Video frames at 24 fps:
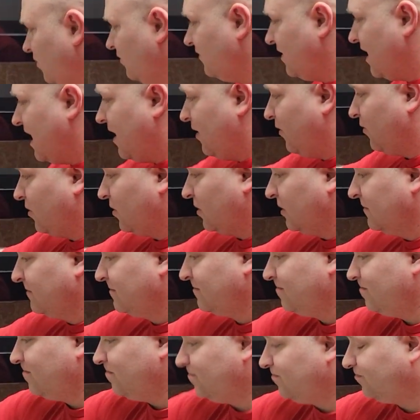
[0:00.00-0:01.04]
of our,
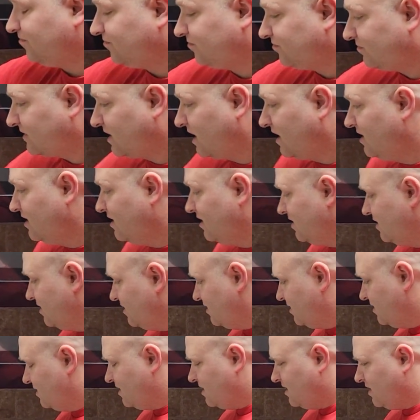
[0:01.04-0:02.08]

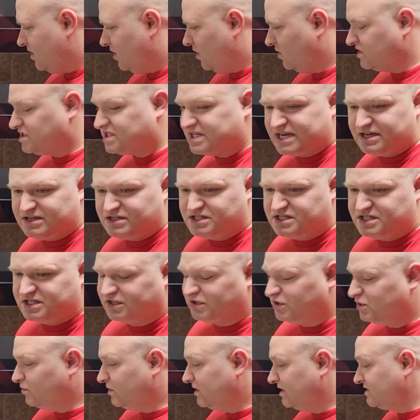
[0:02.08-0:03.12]
I'll say,
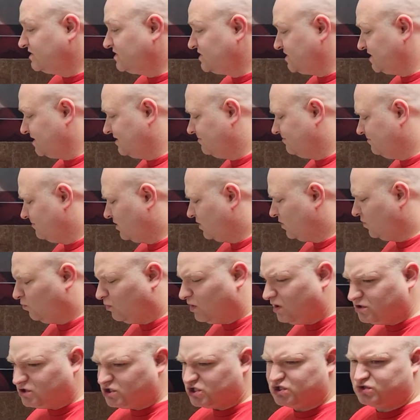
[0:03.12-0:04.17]
diluents,
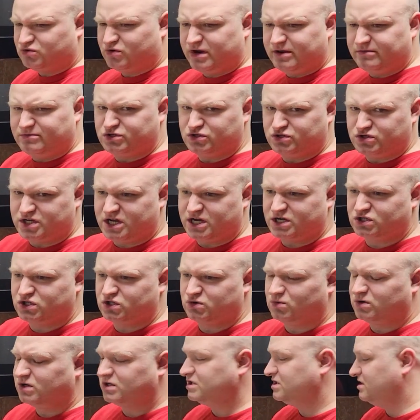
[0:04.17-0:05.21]
Welch's grape juice
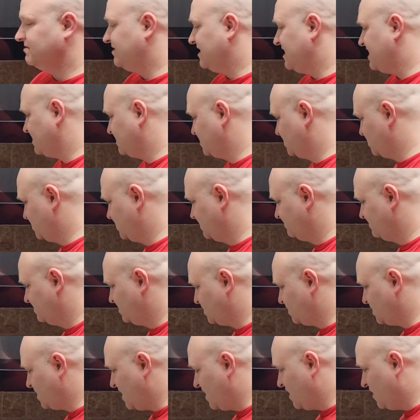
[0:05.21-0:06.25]
actually works the best.
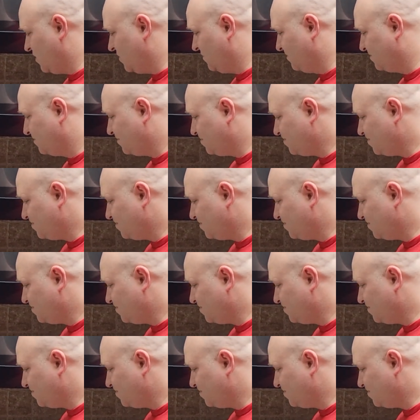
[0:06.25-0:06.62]
So,